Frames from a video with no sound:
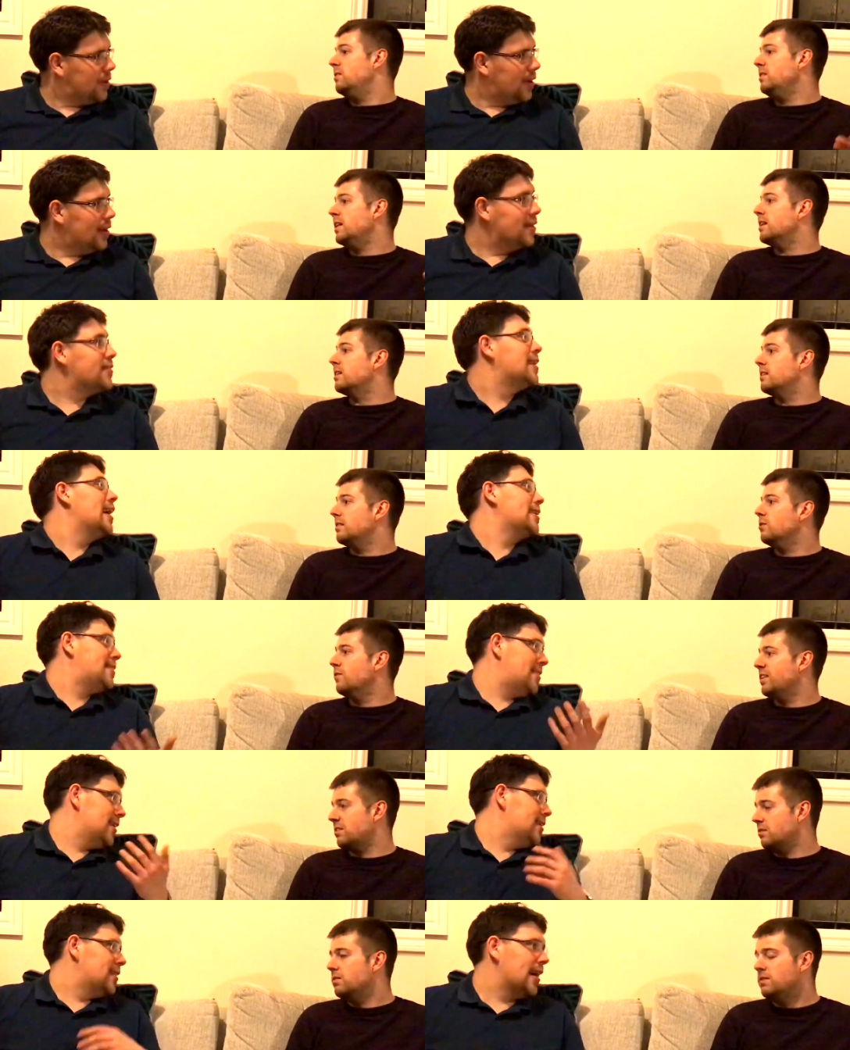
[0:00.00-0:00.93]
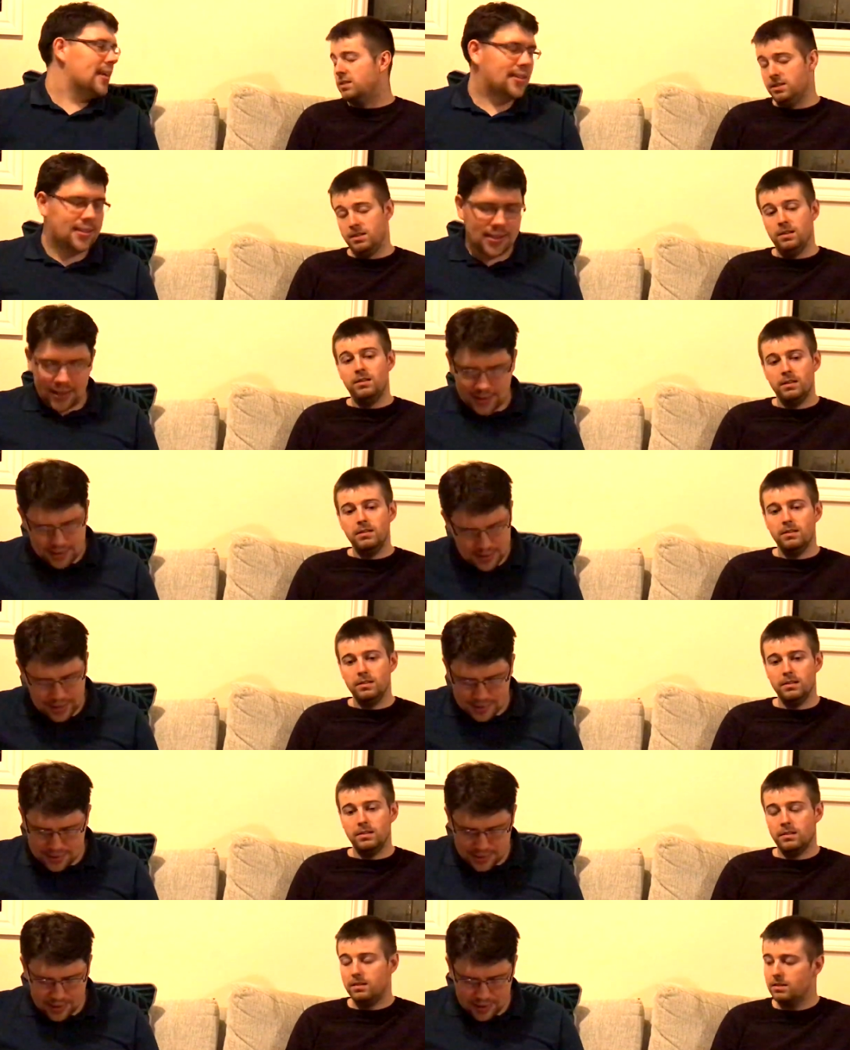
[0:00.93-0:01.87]
Speaker 1: yeah that's it that's it
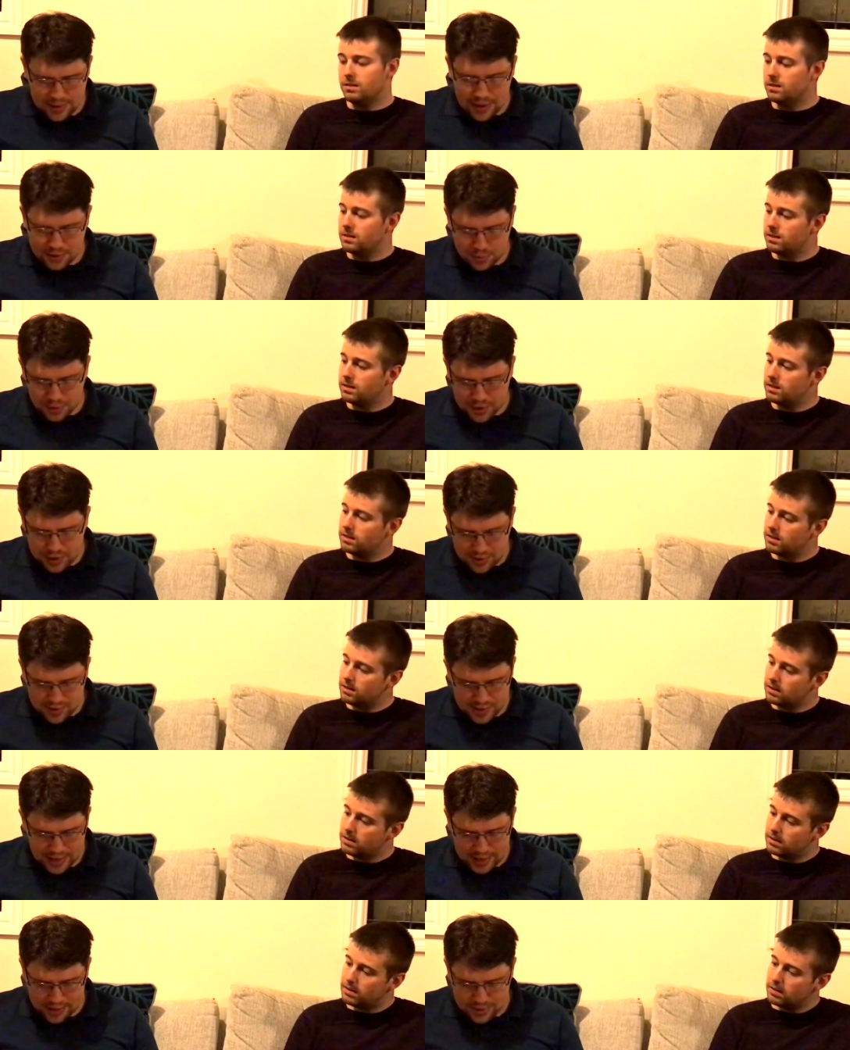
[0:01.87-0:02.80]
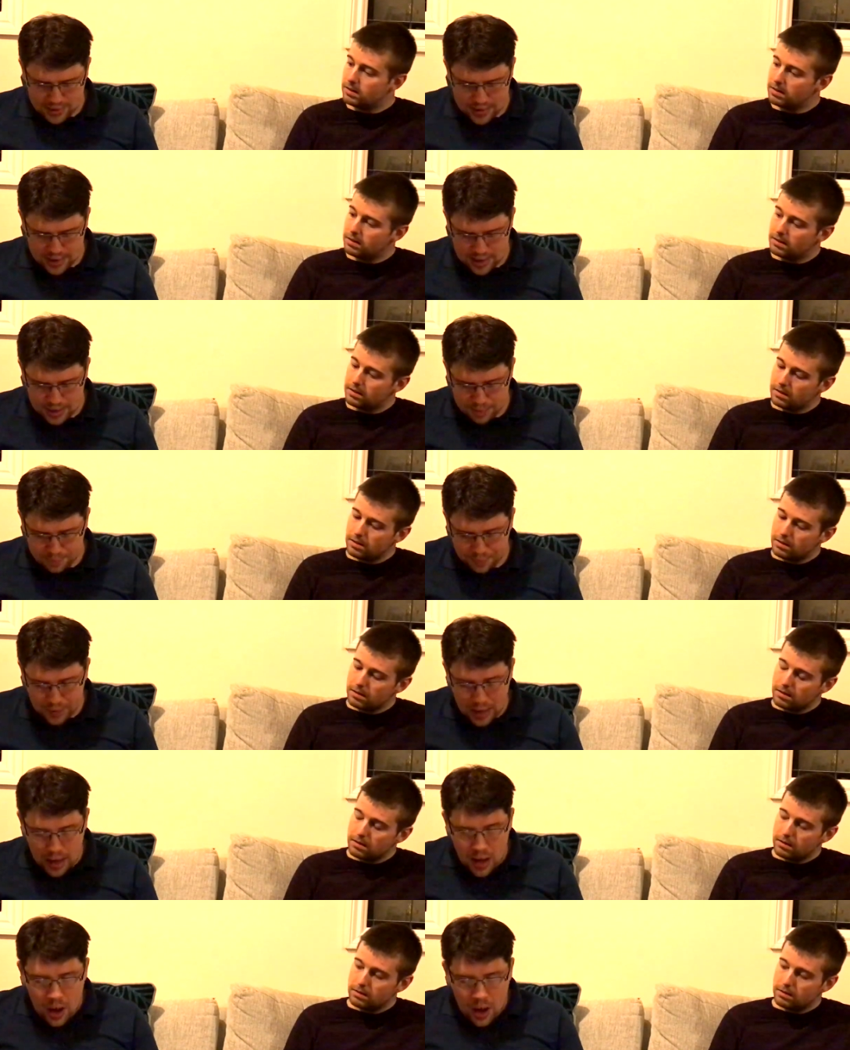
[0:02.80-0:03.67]
that's it that's what he said um,